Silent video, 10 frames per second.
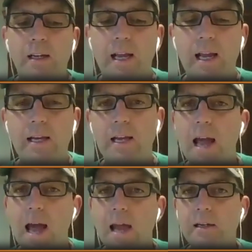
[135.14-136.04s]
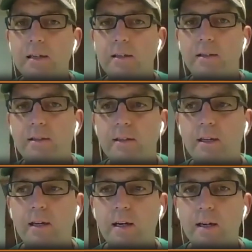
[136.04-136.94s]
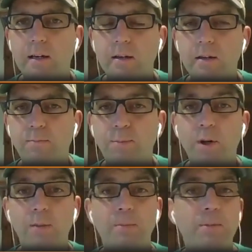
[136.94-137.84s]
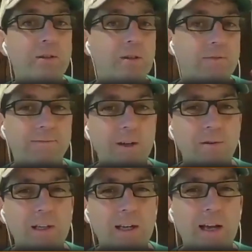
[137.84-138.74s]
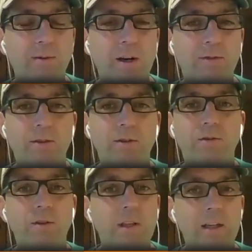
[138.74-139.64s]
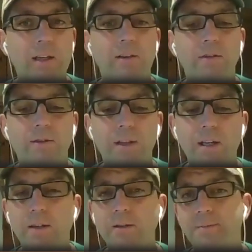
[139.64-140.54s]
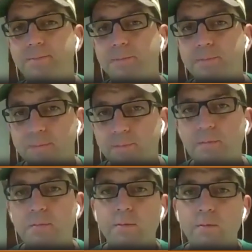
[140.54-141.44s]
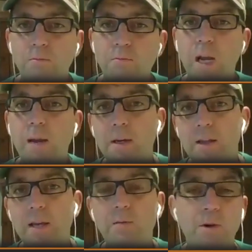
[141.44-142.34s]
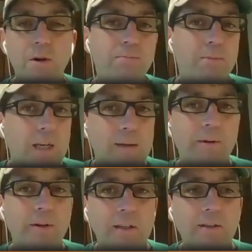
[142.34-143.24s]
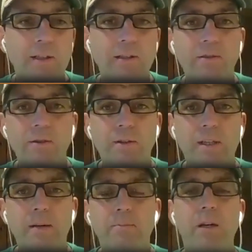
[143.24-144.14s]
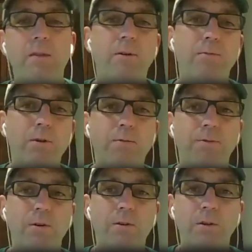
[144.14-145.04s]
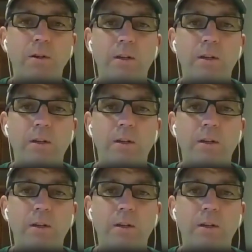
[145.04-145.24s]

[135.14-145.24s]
and hadn't put up a bunch of phony addresses, then maybe they would have been able to continue doing that. But if a roofer